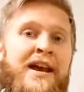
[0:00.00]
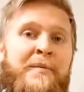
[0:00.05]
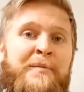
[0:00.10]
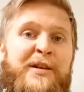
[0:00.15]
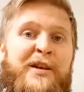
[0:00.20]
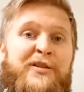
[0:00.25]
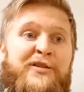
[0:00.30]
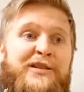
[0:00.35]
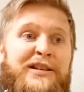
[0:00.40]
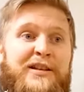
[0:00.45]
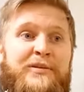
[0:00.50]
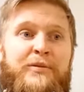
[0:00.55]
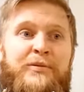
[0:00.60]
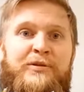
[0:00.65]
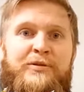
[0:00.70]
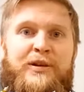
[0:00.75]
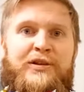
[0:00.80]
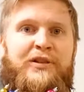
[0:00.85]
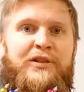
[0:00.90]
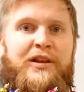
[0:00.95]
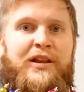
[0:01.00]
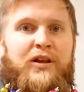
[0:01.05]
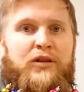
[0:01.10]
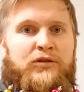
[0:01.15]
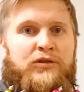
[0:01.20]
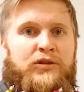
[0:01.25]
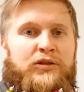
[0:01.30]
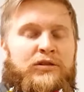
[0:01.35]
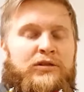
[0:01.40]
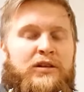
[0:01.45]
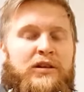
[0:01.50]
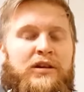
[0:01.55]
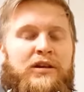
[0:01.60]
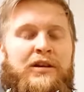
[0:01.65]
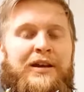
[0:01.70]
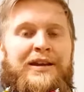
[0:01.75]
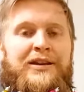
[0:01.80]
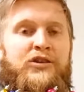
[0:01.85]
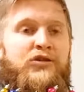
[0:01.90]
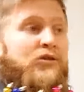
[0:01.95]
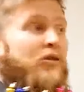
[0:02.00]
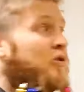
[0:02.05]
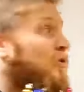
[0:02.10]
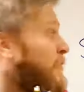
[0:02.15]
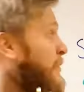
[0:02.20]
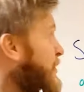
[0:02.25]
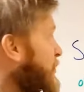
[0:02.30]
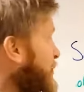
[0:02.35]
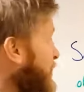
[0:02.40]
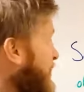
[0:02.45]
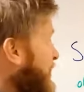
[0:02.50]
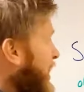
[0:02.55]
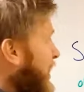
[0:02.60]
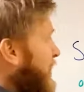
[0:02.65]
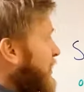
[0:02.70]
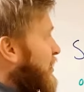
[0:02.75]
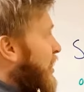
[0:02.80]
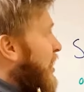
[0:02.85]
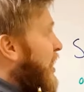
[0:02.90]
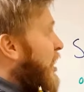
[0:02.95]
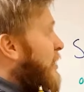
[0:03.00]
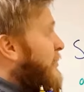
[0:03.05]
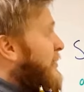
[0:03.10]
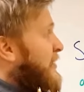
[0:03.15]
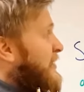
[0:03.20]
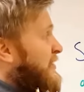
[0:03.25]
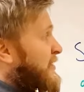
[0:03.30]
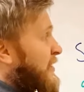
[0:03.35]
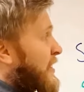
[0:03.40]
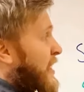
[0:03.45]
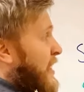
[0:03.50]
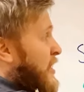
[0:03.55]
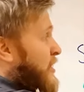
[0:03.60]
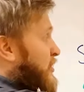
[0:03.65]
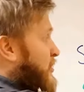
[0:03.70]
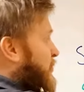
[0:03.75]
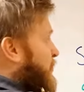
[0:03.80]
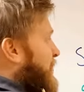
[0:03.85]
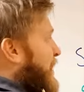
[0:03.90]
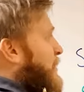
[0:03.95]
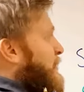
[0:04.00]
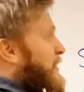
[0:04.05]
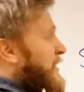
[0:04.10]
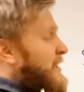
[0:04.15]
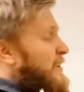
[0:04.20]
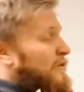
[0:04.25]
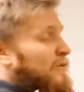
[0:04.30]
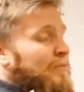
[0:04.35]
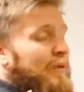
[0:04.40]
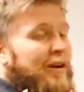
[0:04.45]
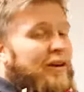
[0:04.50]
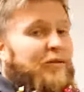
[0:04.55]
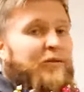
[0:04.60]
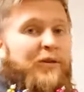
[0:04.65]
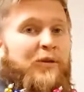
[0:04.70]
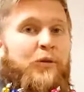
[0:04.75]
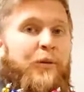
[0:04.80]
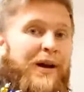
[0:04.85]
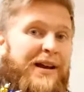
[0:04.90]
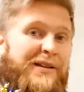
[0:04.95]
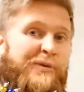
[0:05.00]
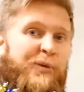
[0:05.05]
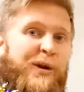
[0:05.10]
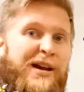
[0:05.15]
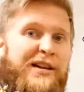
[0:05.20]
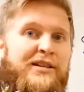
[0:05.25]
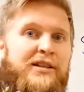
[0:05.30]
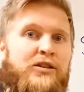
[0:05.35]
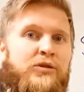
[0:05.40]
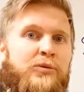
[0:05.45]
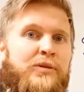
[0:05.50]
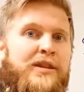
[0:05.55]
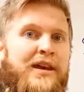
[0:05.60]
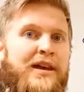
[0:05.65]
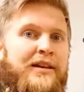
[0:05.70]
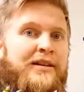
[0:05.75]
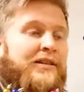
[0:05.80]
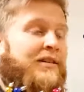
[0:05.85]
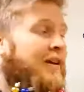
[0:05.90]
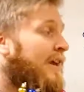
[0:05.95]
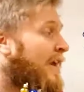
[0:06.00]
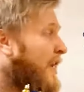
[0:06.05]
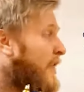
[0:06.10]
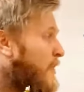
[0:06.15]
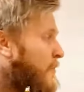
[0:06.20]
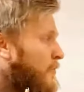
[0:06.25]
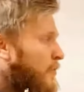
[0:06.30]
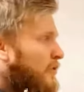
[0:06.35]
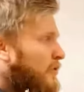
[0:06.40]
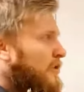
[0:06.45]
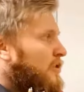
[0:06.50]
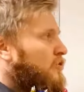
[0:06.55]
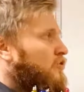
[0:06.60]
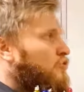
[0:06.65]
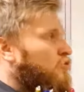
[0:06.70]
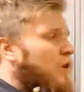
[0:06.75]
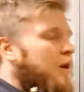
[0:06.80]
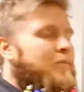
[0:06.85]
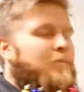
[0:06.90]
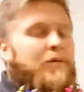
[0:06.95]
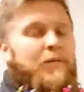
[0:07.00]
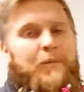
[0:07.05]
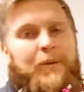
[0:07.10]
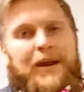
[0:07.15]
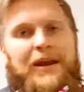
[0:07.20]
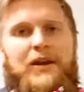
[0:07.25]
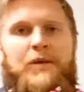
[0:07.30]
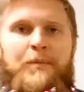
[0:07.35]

because that's why he's trying to catch the intruder. We know he's tiny and harmless, so without this we might know, why is he doing that? Because he's dreamed of being a